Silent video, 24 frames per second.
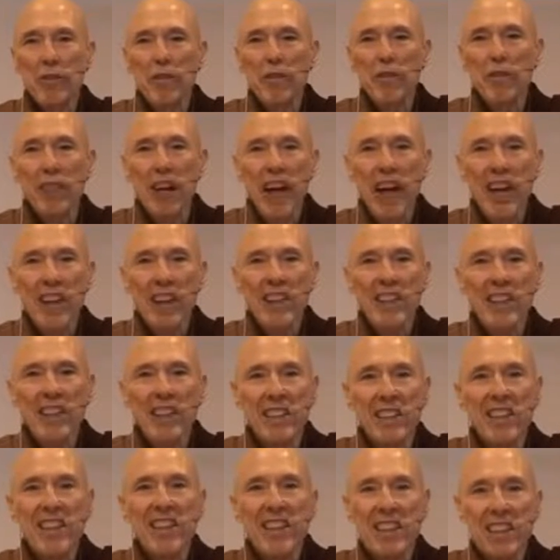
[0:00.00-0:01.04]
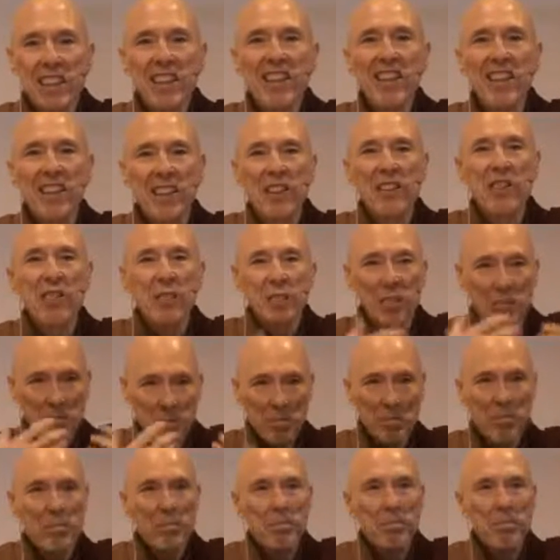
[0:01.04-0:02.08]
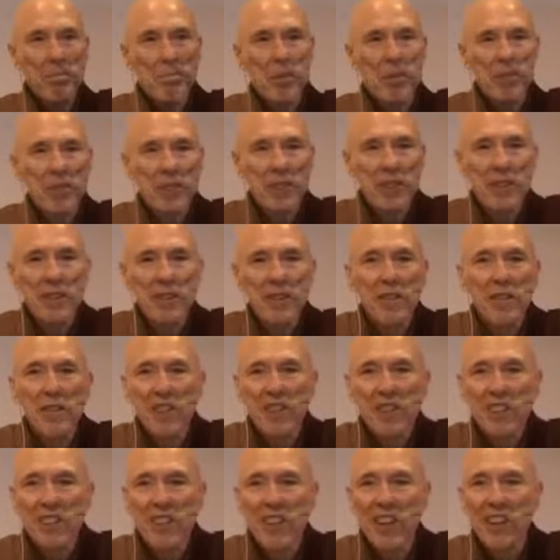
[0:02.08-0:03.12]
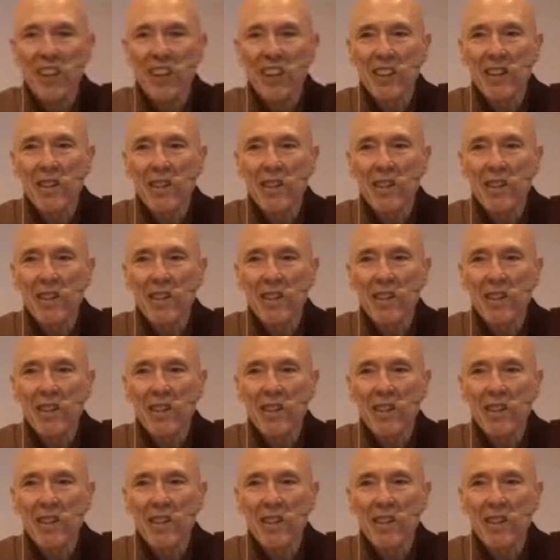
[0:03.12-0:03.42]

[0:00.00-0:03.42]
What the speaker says: fact, preserved historical